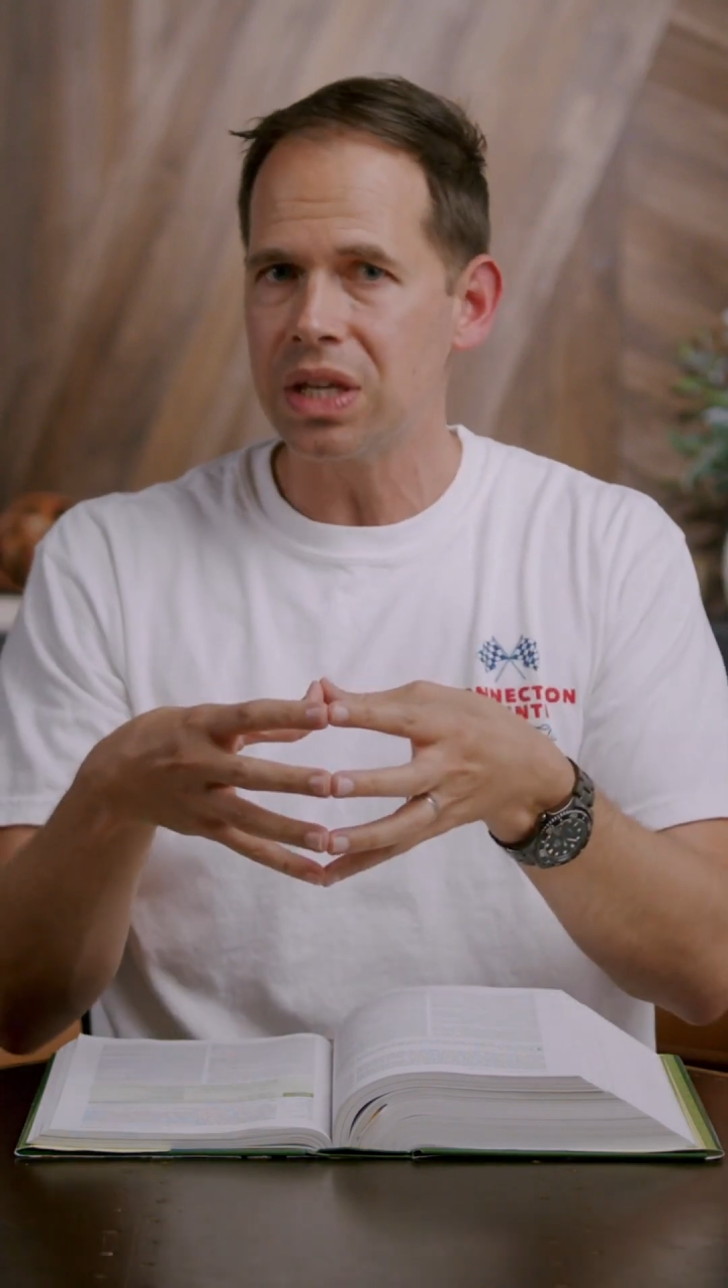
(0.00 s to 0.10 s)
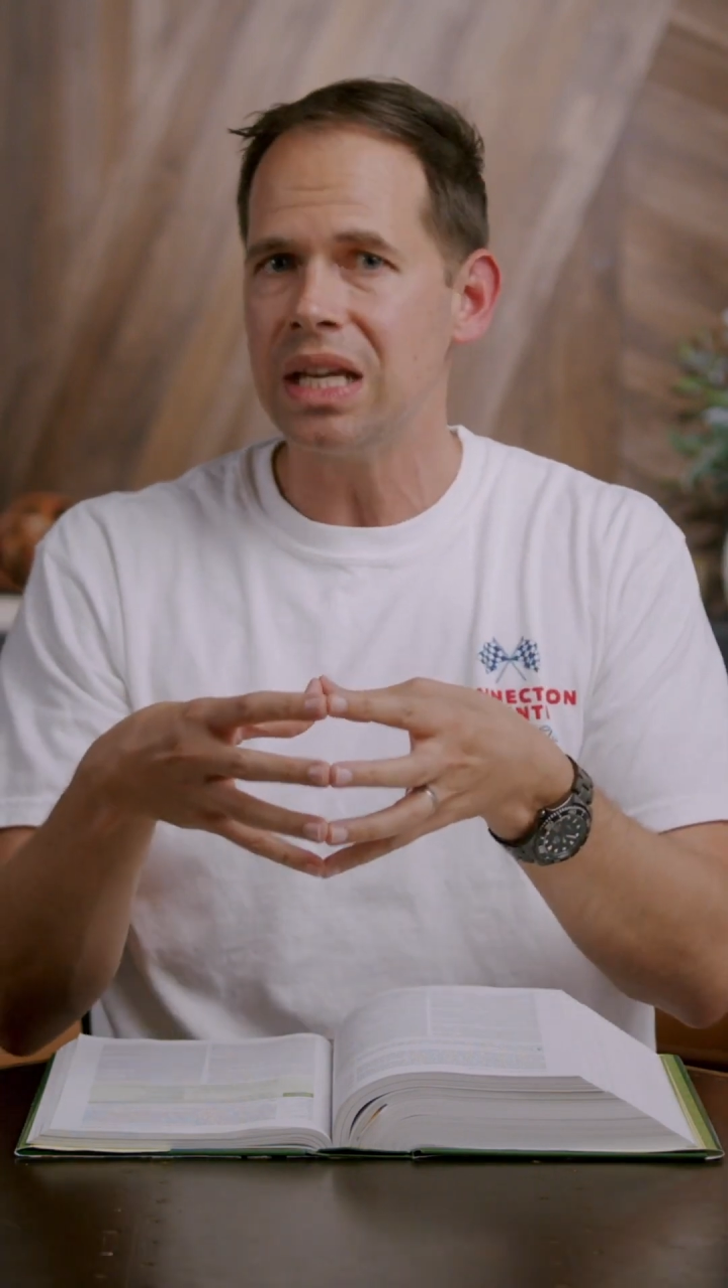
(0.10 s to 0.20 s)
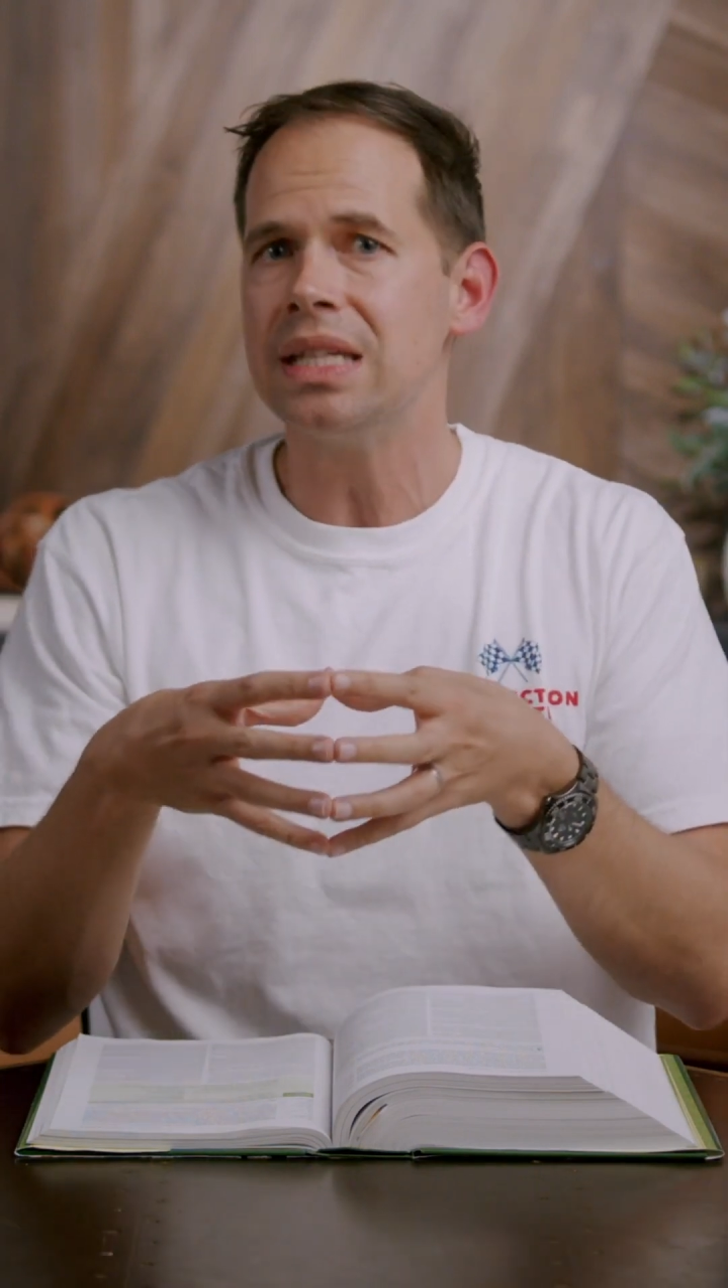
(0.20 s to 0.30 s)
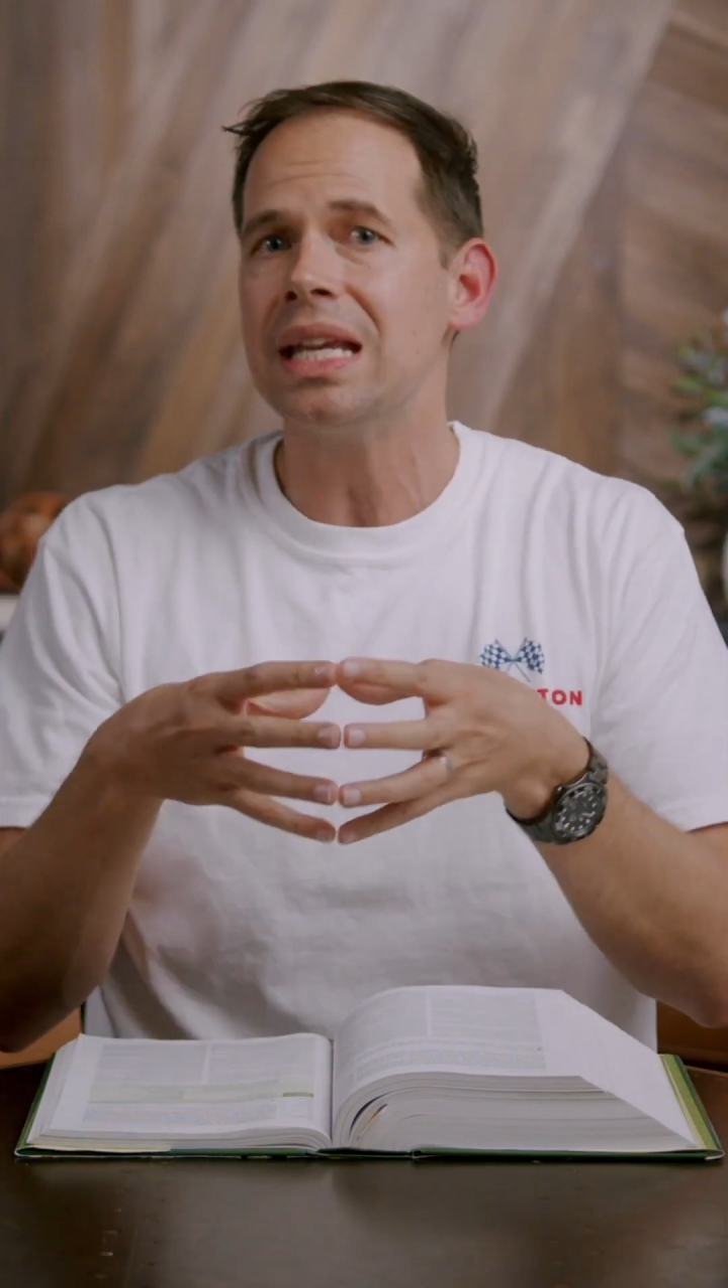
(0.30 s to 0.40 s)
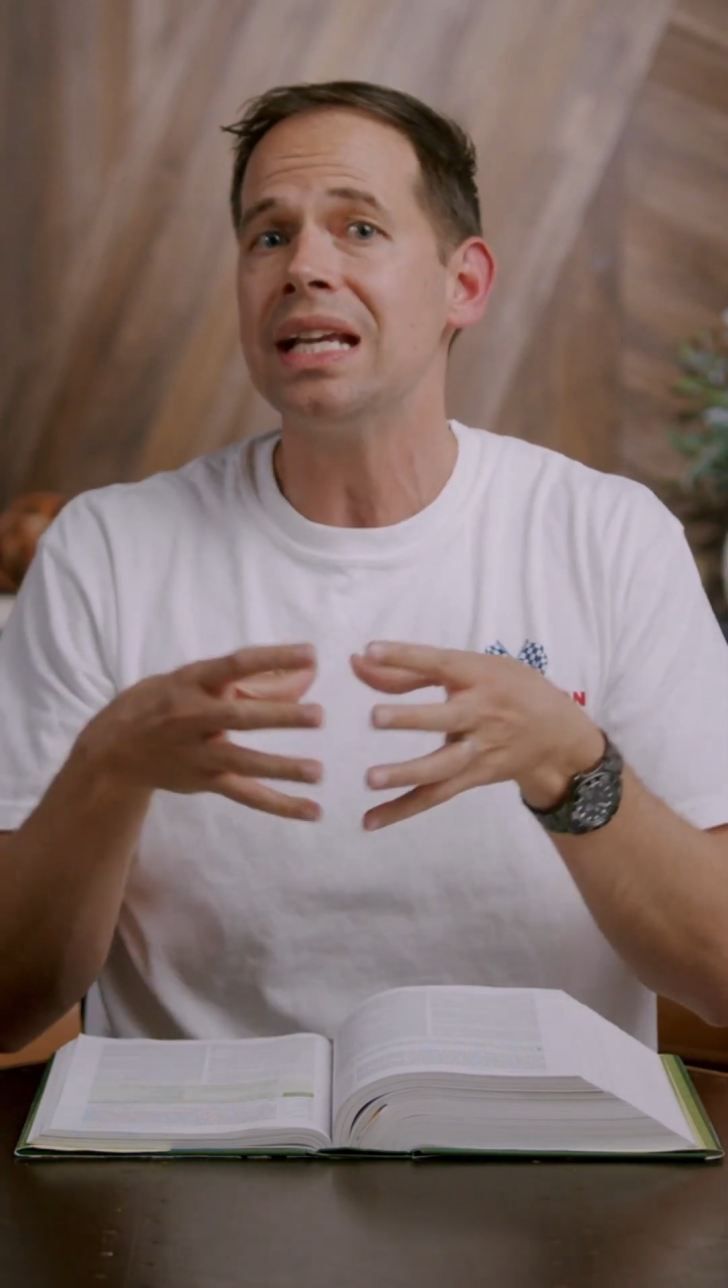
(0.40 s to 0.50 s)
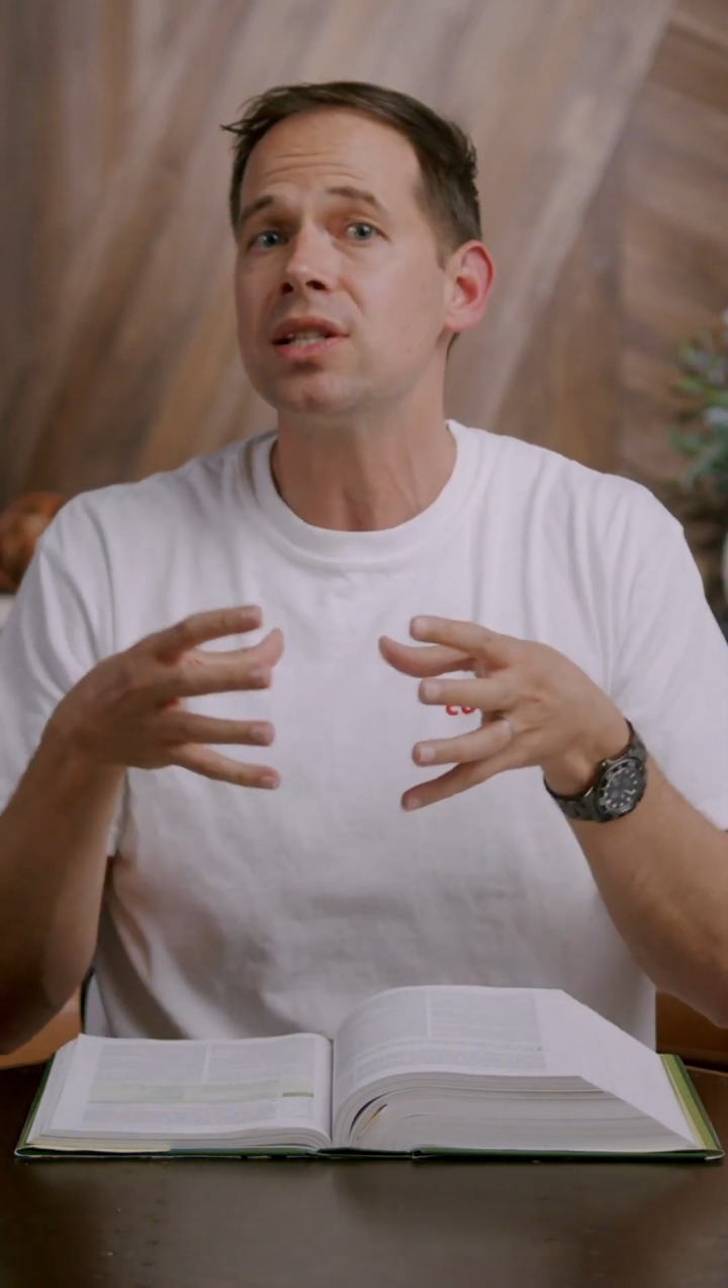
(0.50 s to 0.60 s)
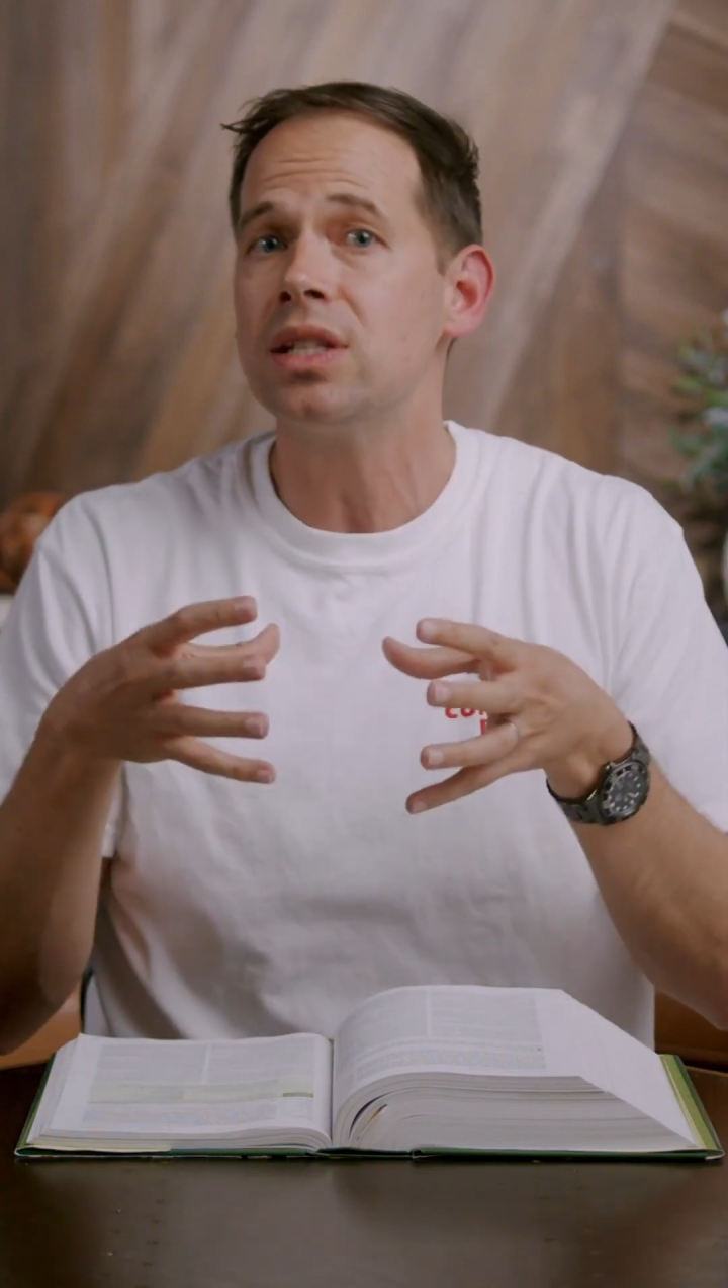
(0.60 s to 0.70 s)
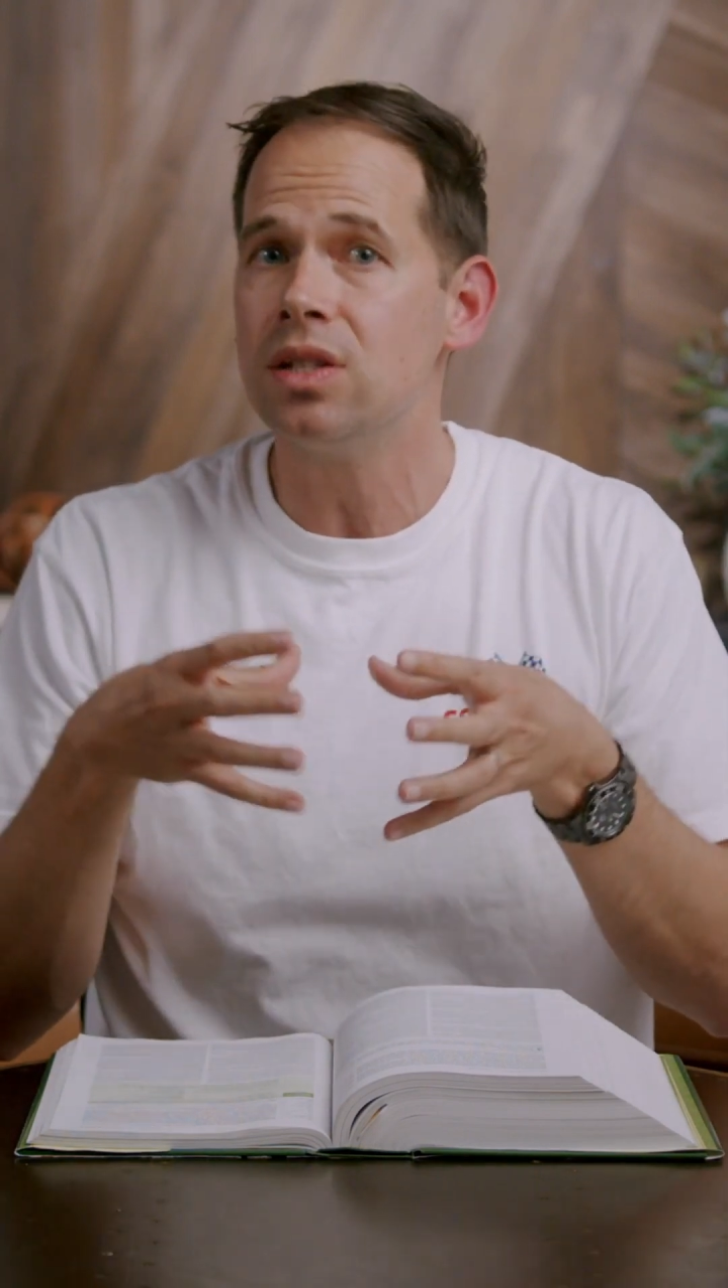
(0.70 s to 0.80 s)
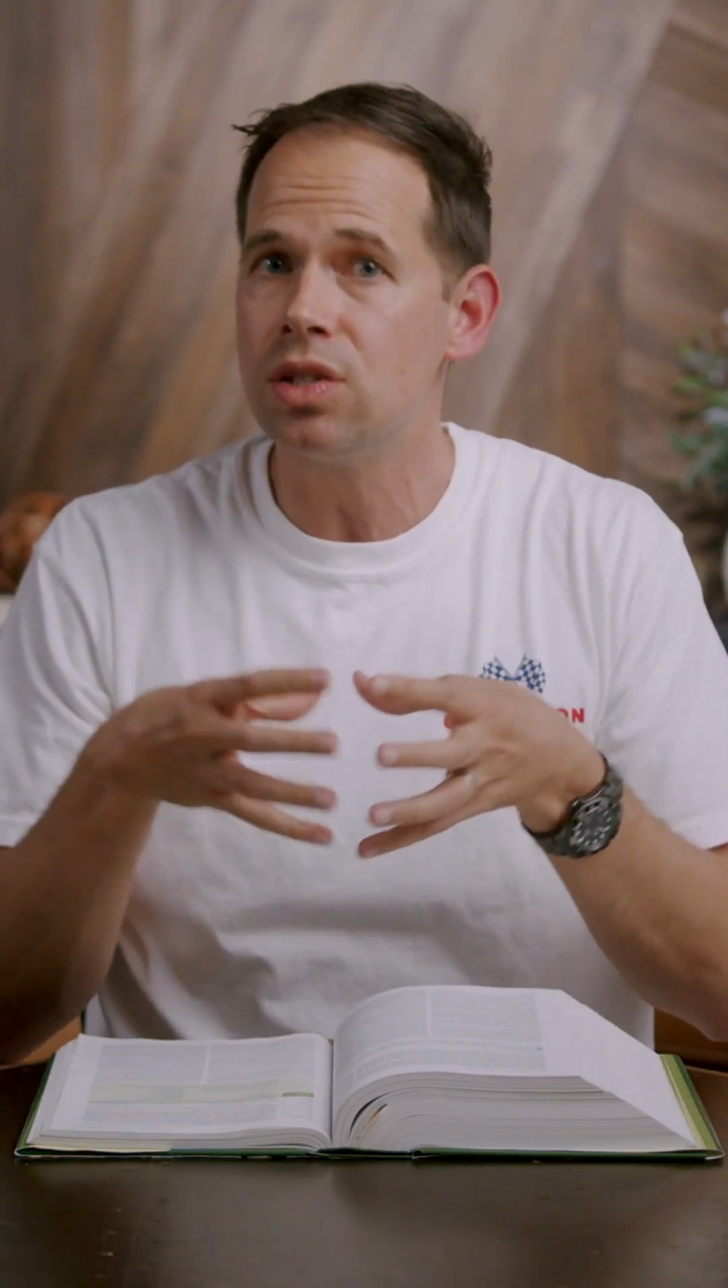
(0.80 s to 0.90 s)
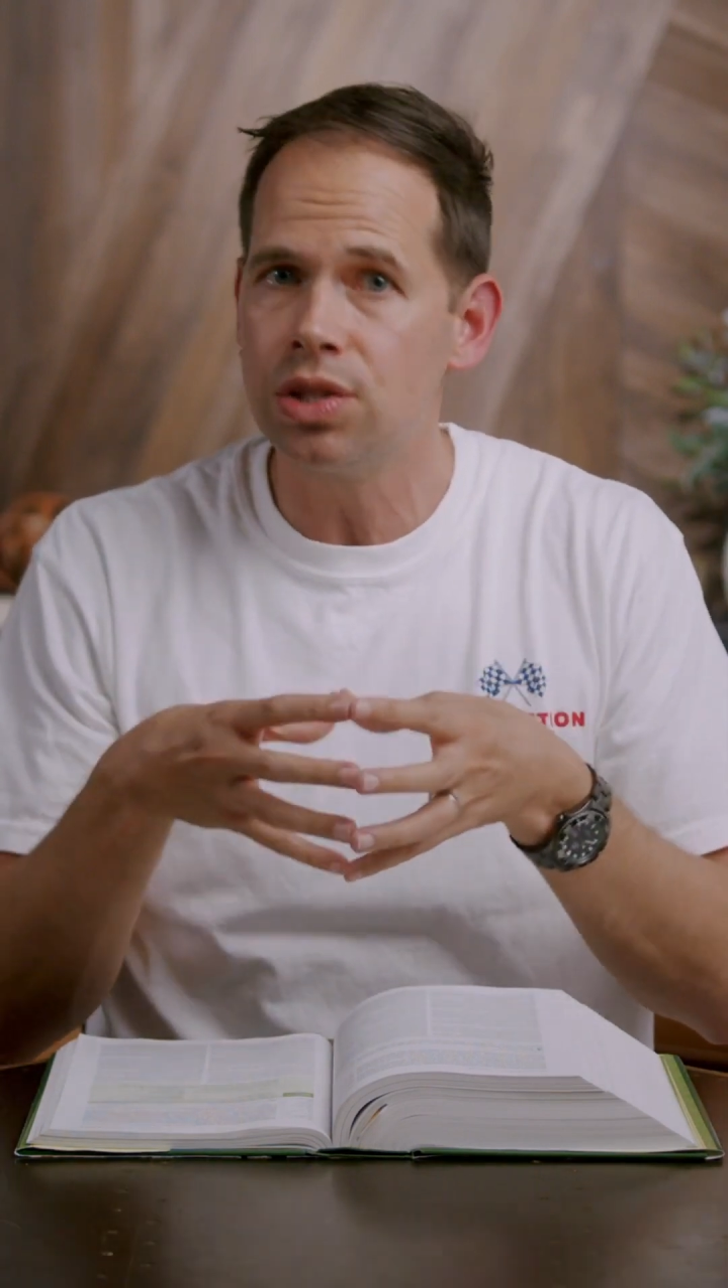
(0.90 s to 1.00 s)
is a
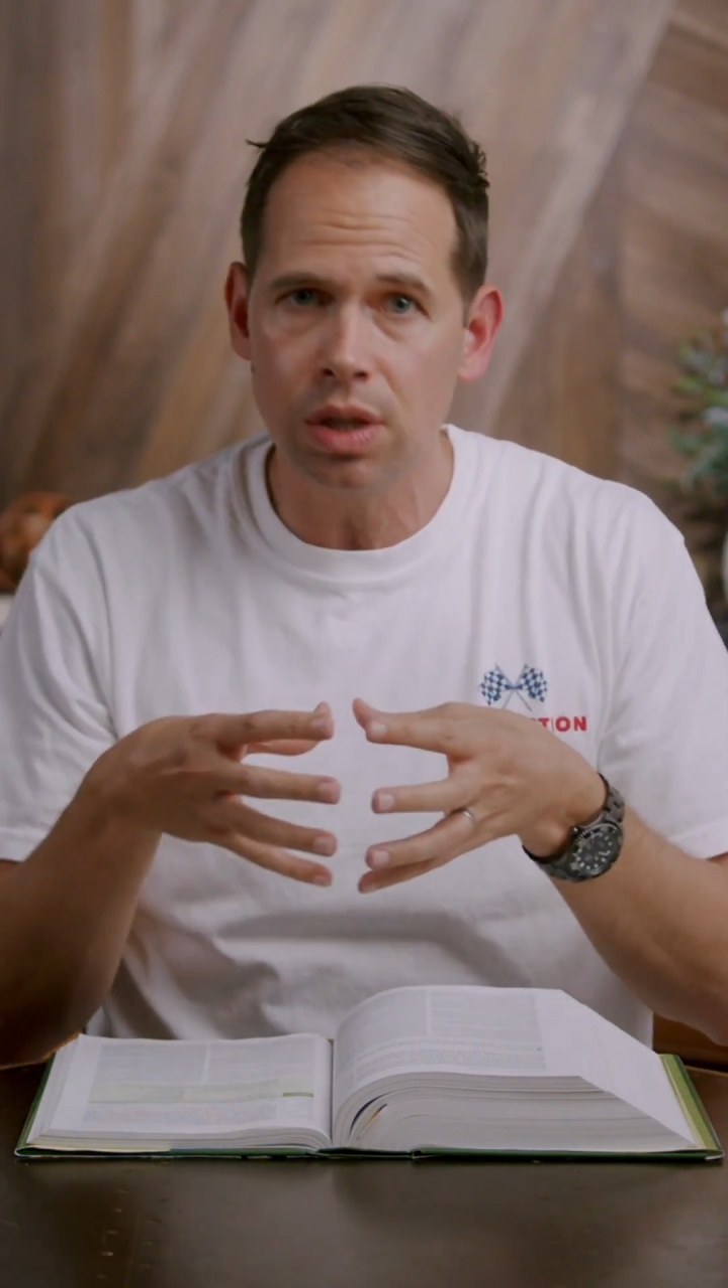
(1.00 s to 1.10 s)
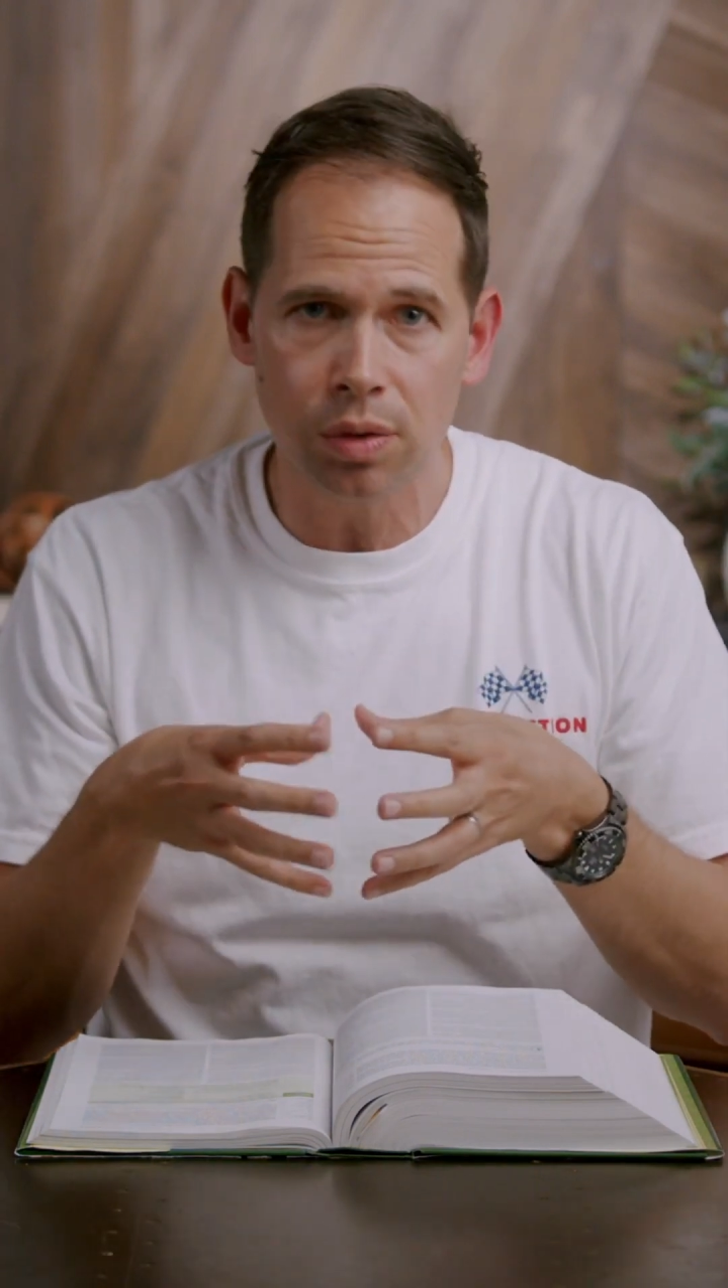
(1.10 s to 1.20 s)
sincere